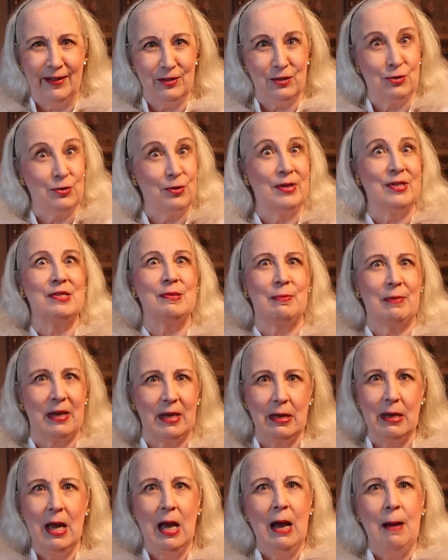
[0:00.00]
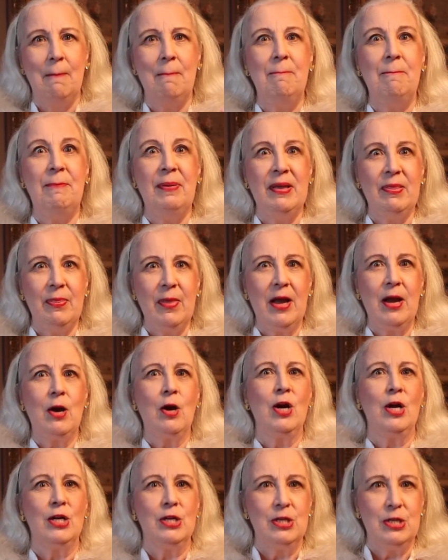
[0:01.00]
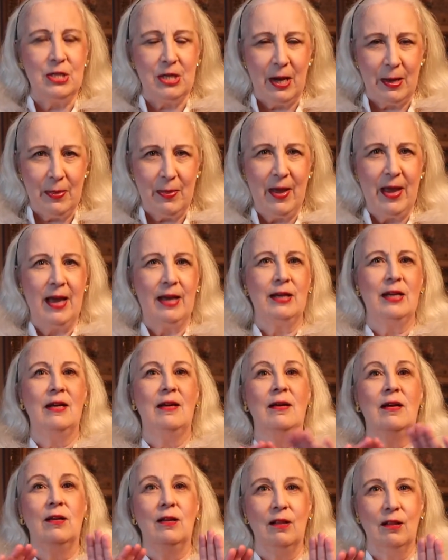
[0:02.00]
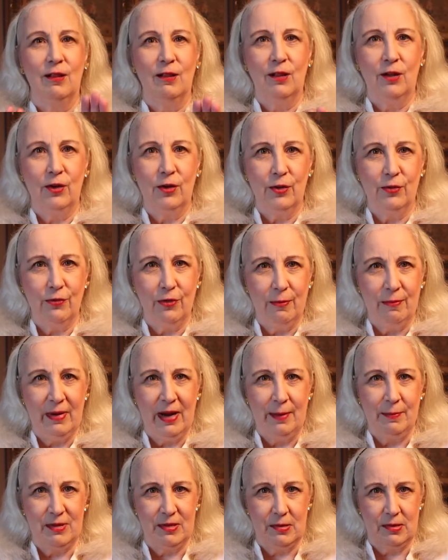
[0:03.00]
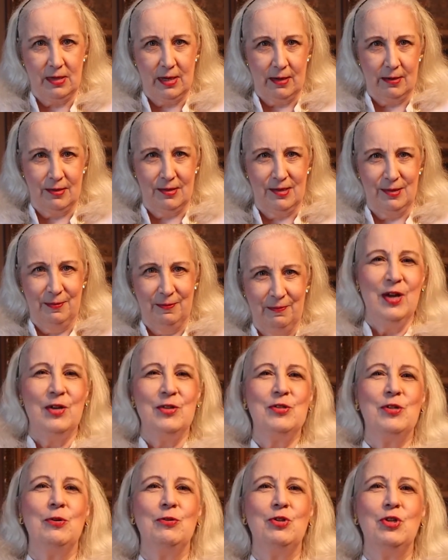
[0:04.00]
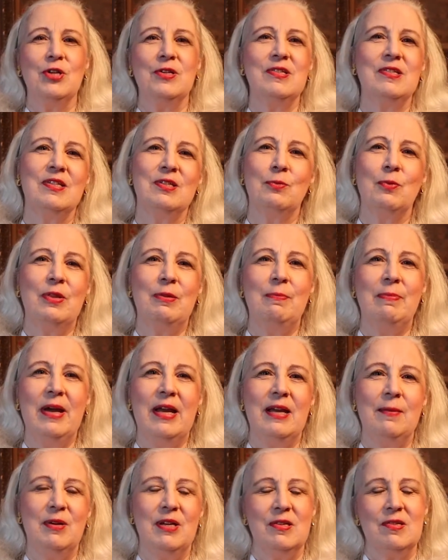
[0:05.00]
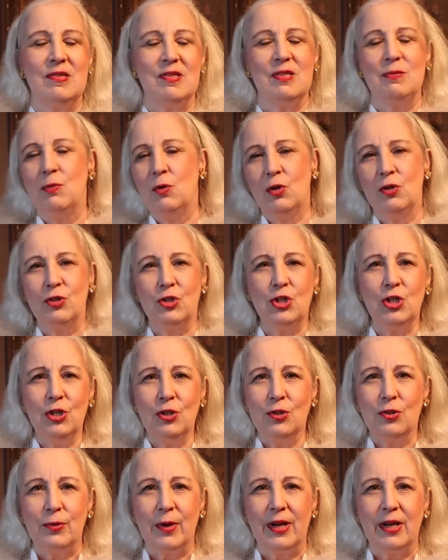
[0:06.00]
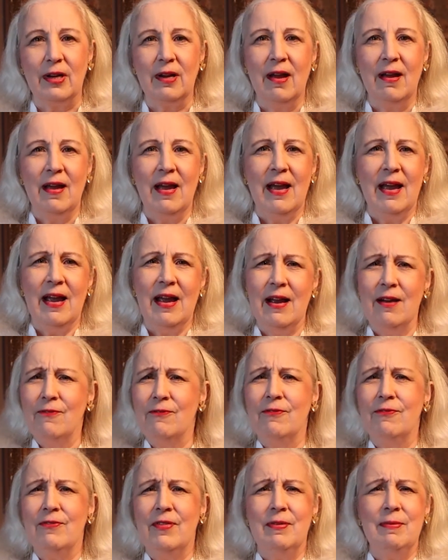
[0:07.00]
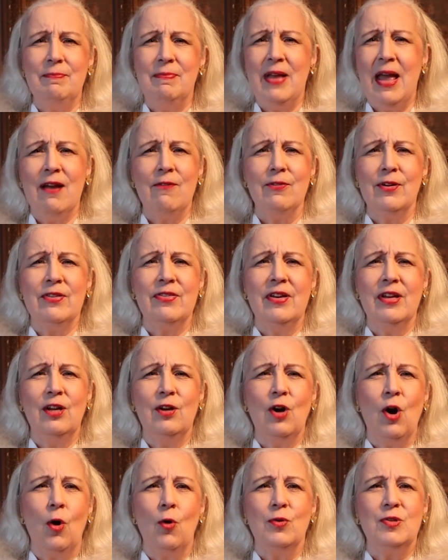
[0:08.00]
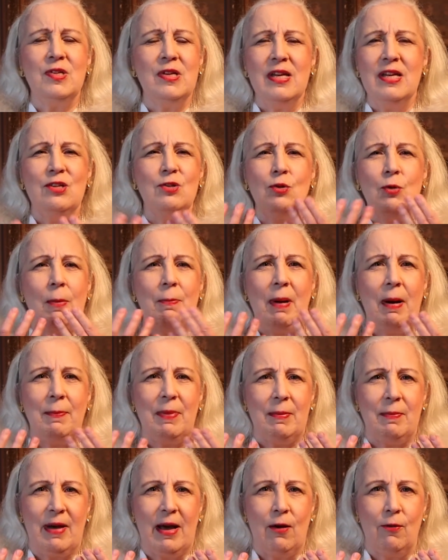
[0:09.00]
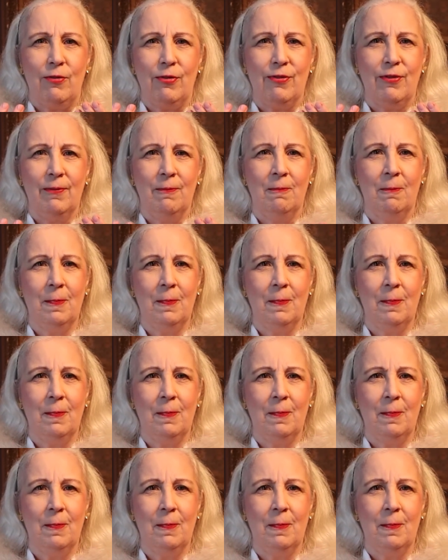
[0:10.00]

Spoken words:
Trust me, been there, done that, learn from my mistakes. So just as with babies and small children, everything goes into a puppy mouth.